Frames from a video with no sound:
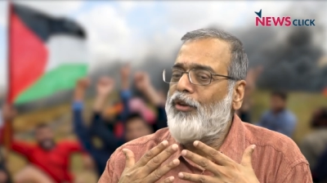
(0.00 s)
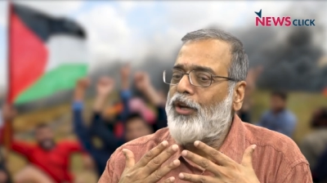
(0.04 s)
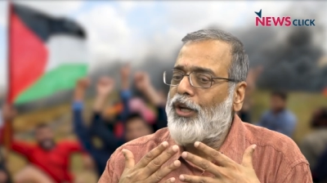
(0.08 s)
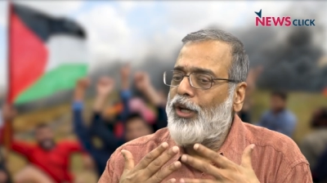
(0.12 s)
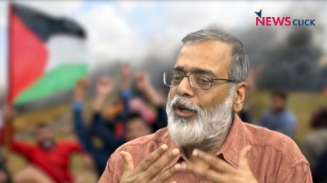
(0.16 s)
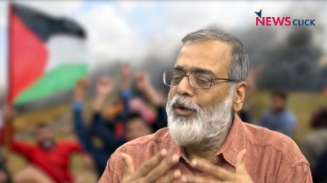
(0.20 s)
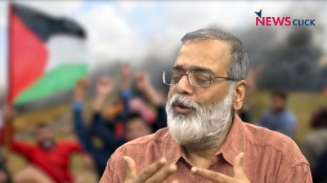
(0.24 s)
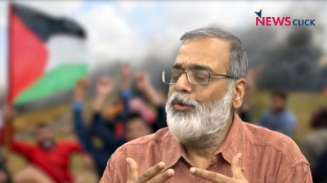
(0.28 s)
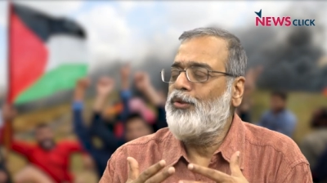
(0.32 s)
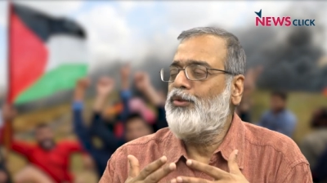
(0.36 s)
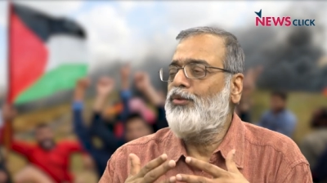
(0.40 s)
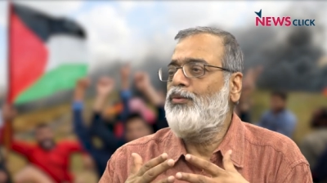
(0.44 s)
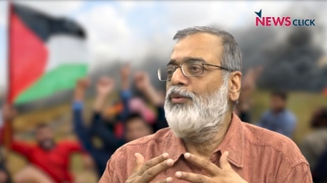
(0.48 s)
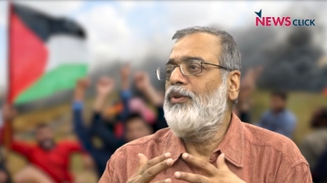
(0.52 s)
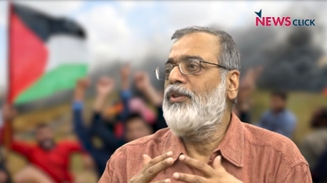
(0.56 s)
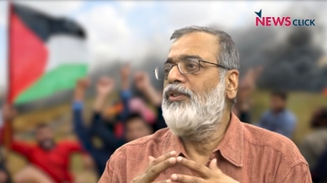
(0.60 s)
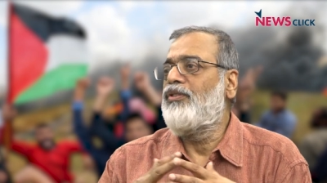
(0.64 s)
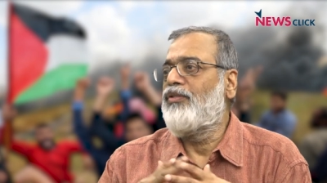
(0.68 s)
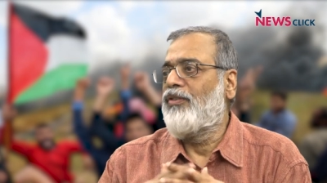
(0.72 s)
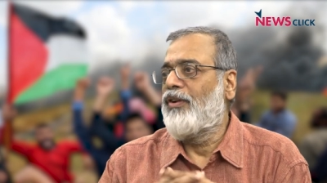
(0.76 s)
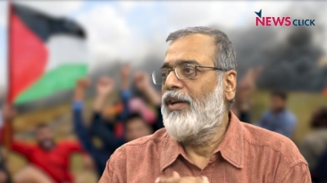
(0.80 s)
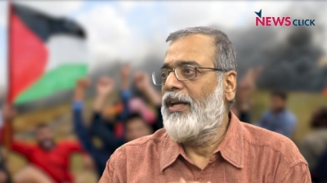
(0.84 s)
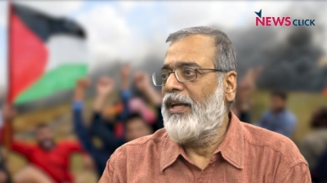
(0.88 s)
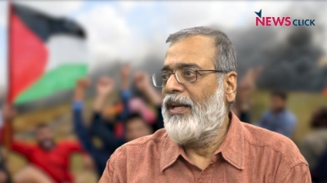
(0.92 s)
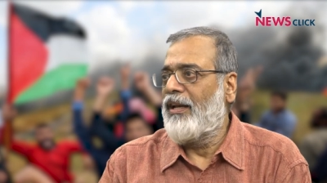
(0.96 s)
close to
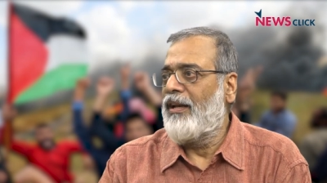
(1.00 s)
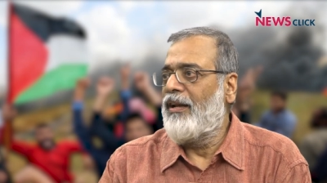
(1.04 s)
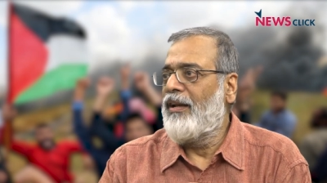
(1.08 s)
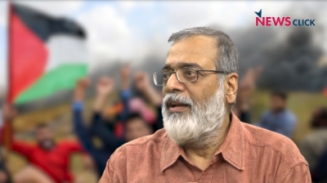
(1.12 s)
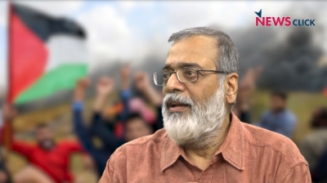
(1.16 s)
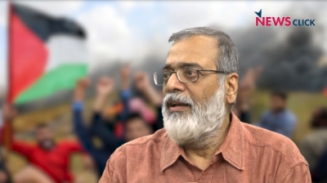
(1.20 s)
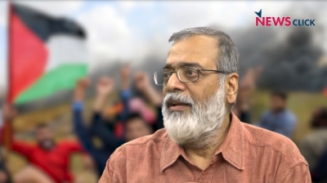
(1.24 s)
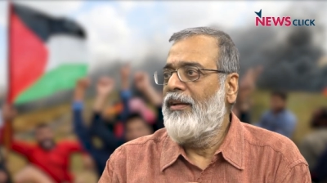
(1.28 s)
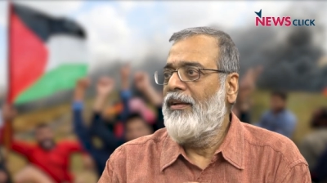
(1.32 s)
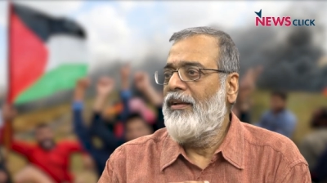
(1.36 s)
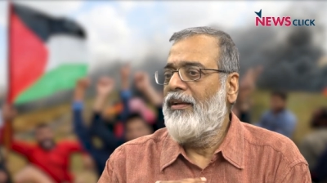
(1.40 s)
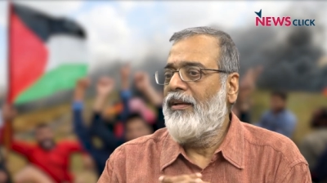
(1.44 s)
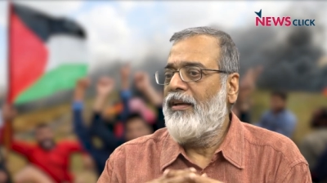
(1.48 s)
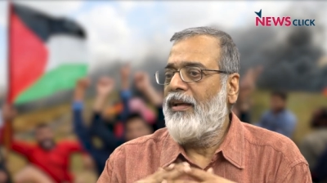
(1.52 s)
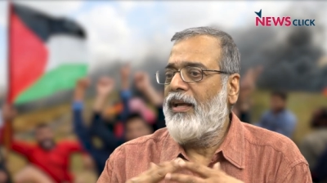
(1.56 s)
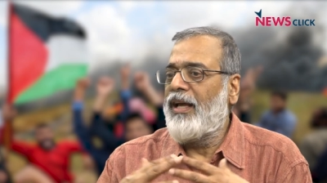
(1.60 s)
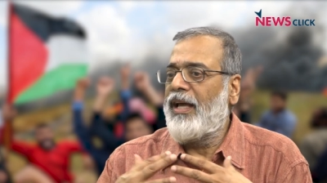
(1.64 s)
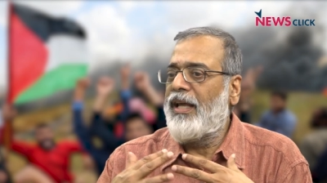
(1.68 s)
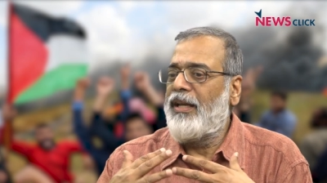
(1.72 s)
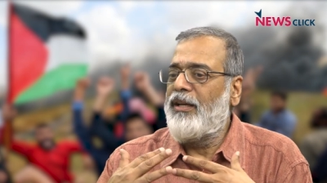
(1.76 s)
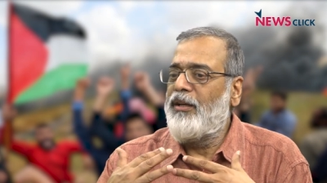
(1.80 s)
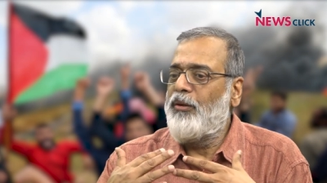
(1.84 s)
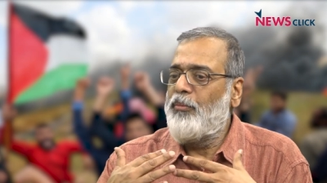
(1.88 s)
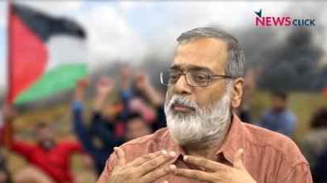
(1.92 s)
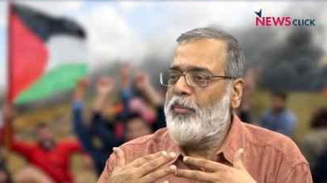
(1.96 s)
Israel
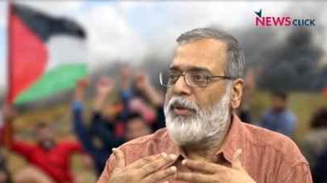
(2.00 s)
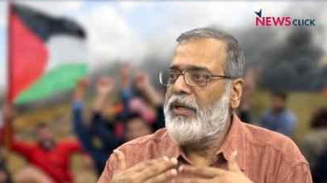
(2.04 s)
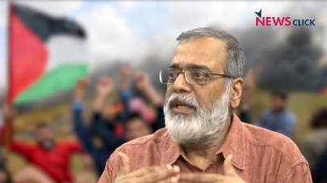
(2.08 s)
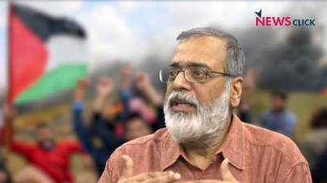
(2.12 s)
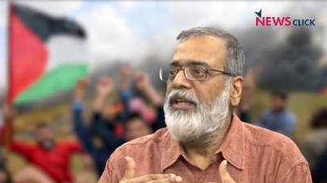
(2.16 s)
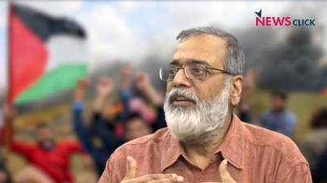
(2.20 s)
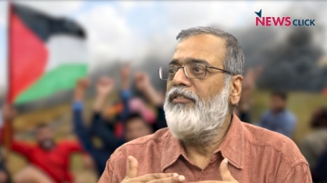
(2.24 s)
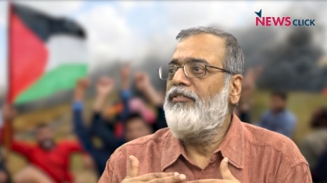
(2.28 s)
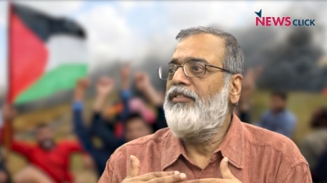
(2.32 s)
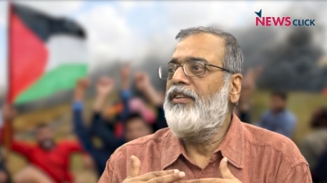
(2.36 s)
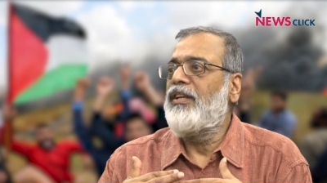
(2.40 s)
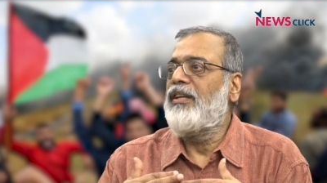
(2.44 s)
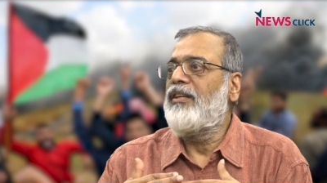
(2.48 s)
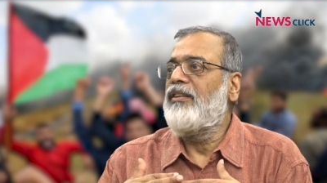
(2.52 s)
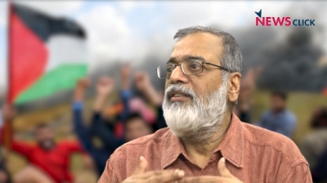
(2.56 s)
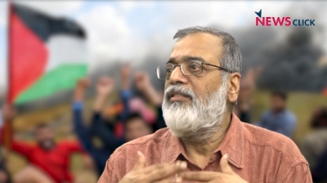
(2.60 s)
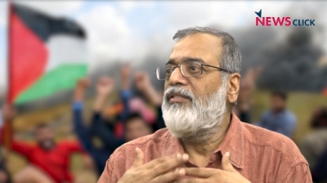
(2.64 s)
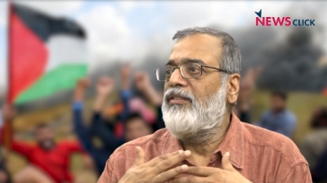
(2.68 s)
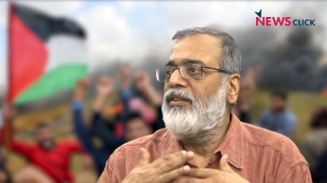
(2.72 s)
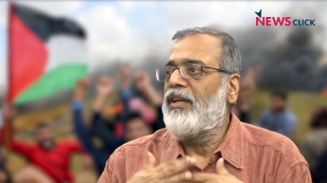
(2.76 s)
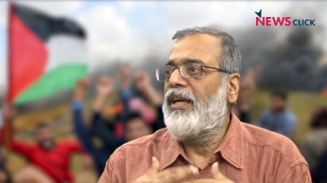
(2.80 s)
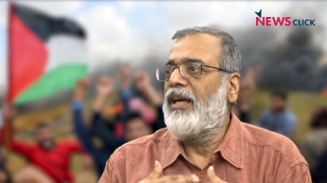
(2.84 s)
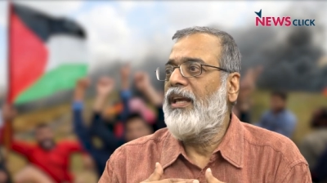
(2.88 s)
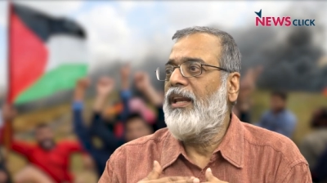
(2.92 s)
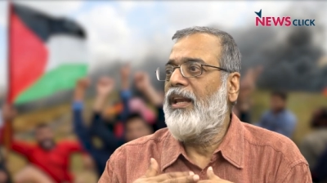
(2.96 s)
and believe that
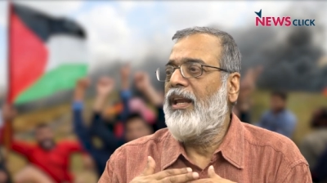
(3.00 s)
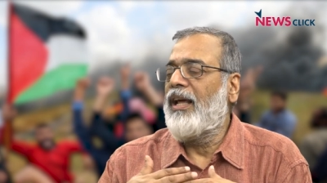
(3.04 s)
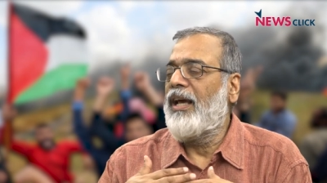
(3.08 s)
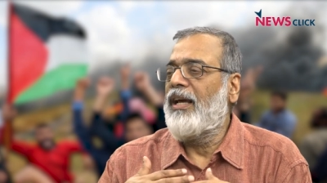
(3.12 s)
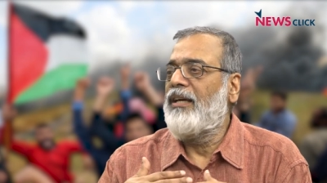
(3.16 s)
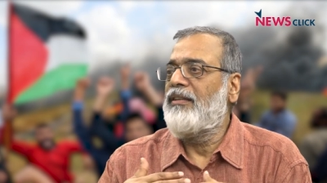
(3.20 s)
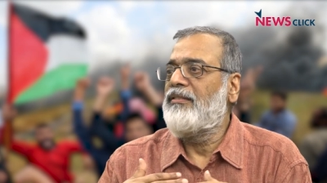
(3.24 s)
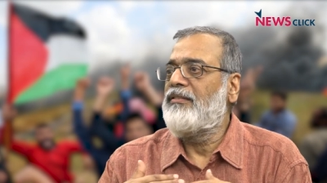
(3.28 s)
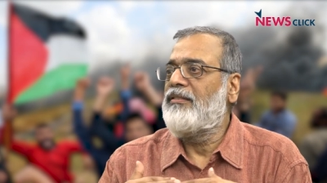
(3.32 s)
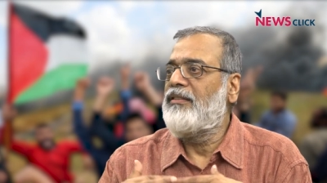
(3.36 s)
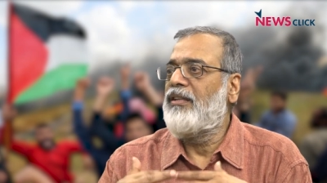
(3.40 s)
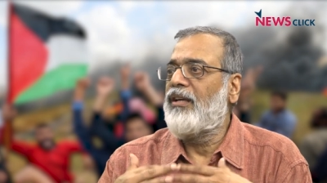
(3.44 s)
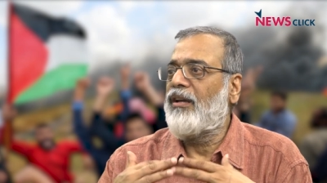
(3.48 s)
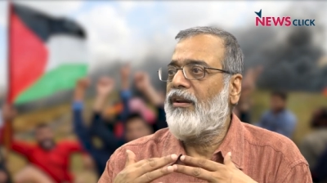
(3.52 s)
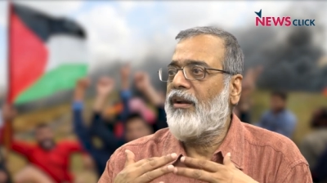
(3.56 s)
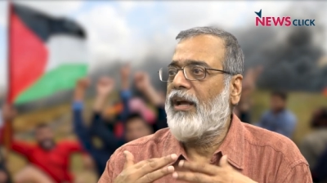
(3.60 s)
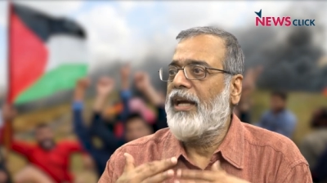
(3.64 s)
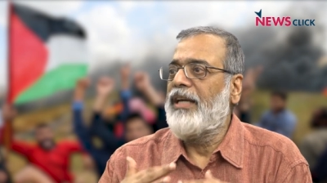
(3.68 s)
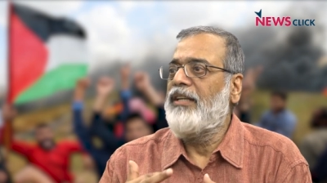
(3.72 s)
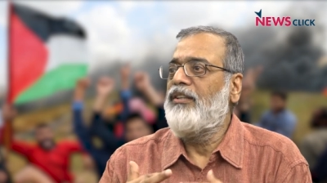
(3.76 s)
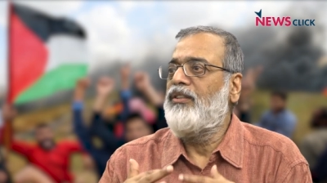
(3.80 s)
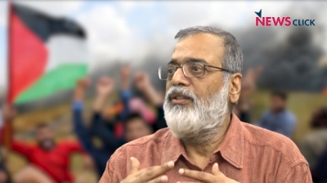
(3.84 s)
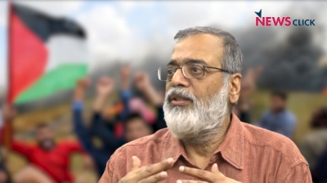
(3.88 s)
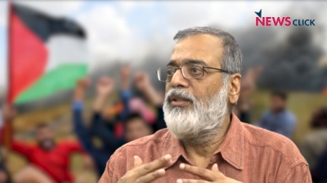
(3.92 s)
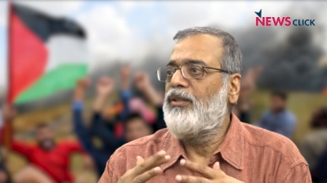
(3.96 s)
Israel has the
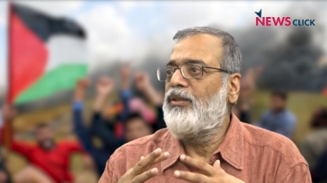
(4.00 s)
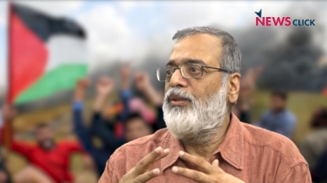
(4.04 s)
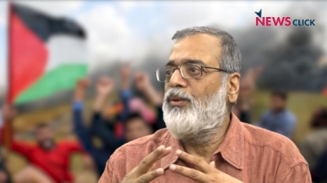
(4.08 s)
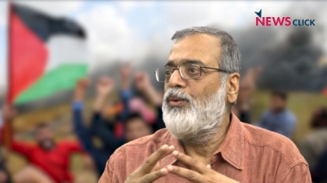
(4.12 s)
right